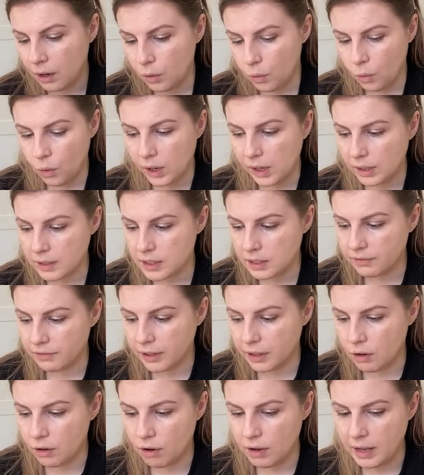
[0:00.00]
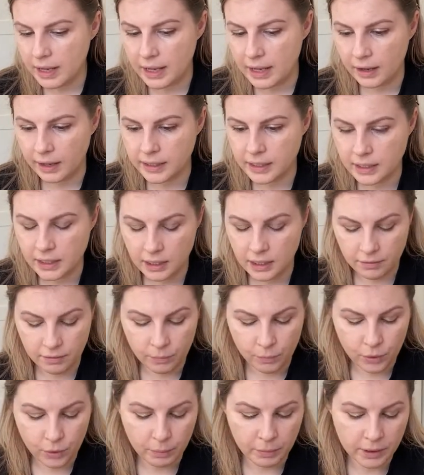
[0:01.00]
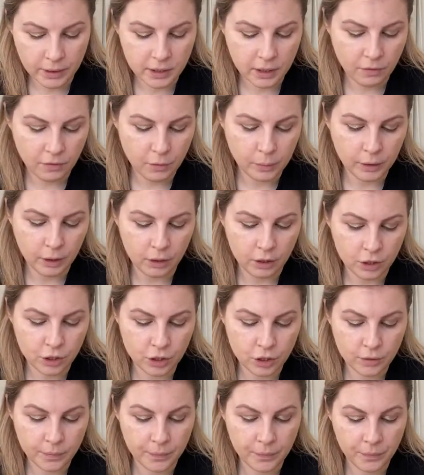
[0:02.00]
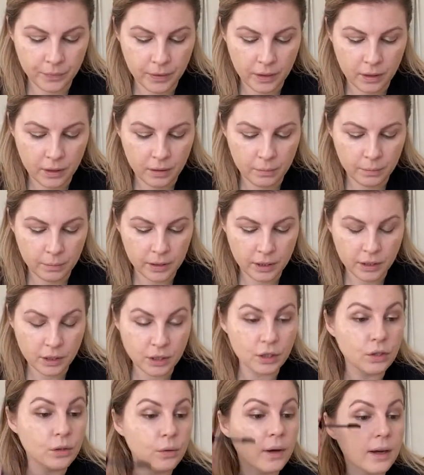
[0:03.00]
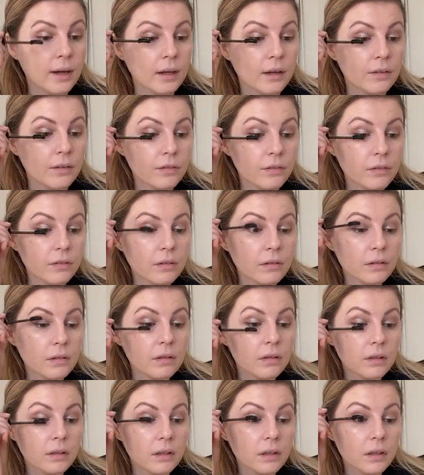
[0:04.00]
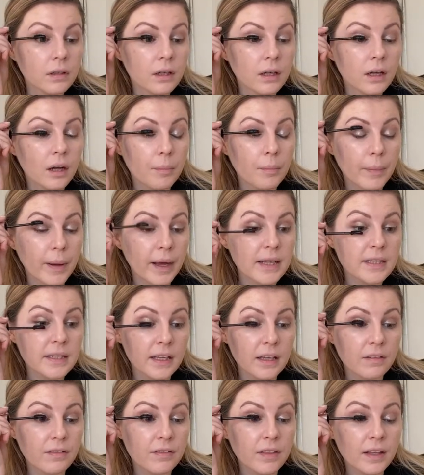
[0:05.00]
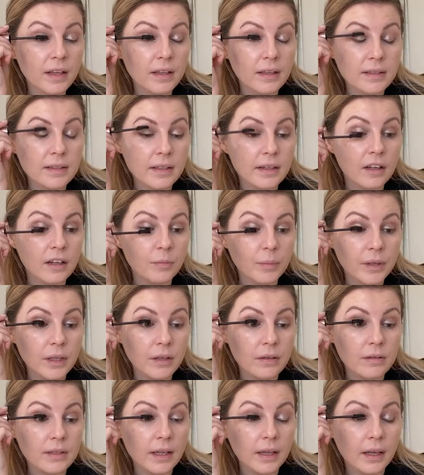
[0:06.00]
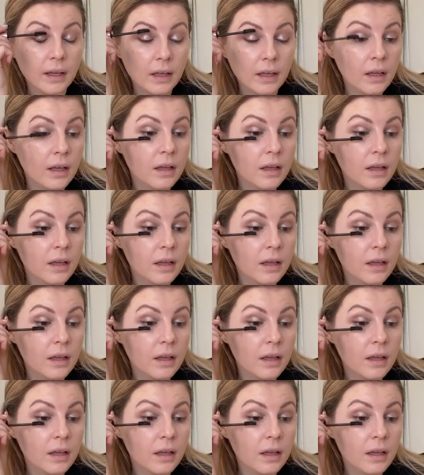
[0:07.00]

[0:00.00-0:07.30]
What else have I got here? I didn't even bring myself a blush, but I do have a basket of things that I've been using.